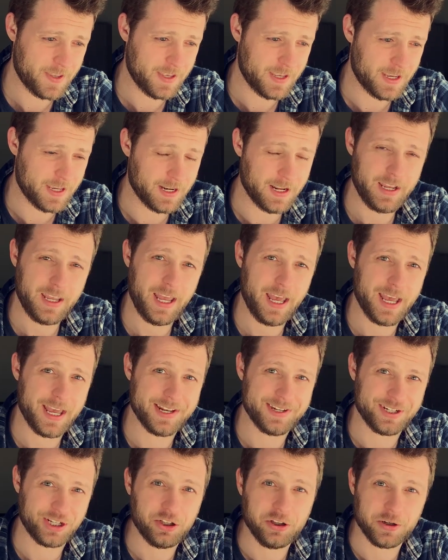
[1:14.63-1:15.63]
And I had
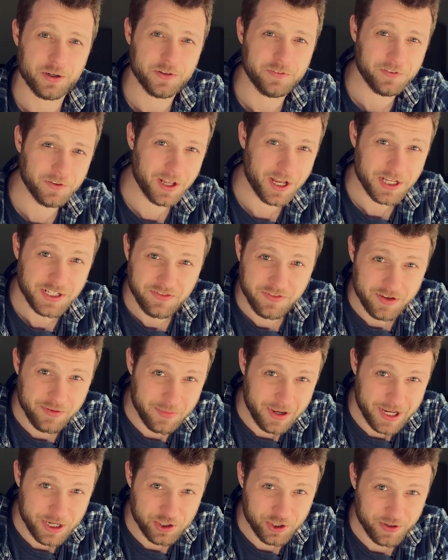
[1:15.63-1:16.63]
declared a philosophy
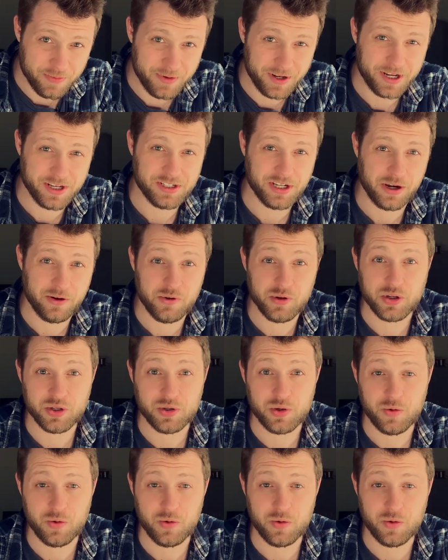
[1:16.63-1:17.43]
major because I was